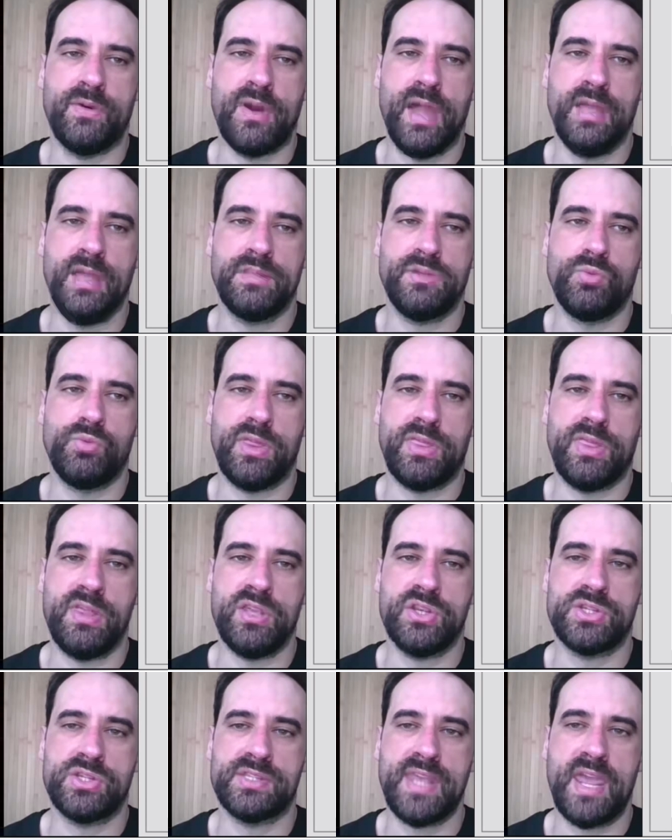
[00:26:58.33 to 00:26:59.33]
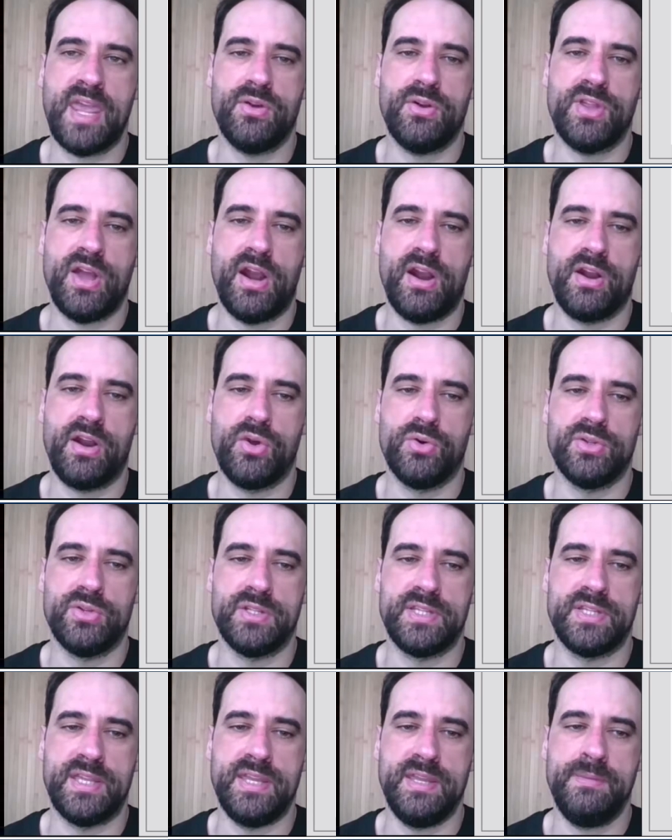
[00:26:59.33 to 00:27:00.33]
right, with this second hard-coded
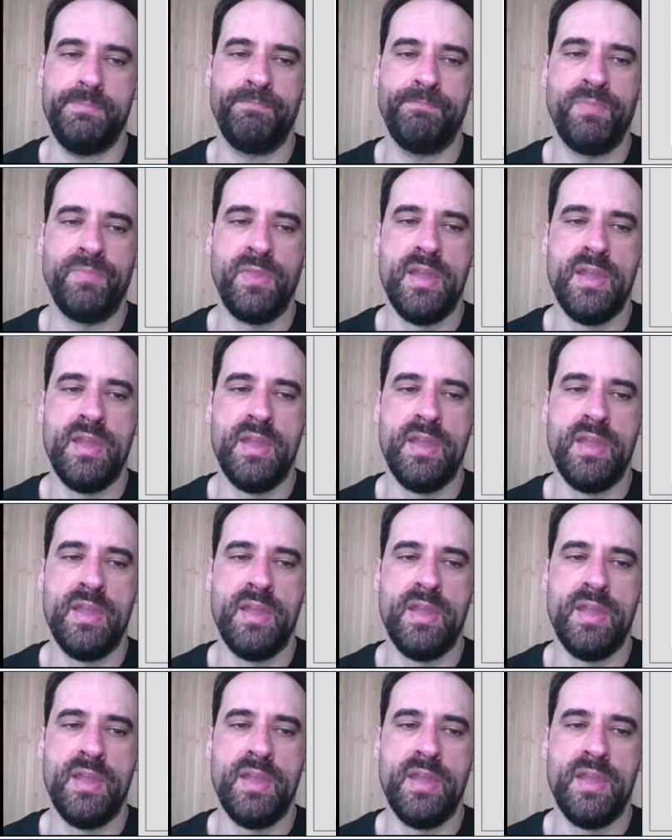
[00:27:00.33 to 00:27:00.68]
key,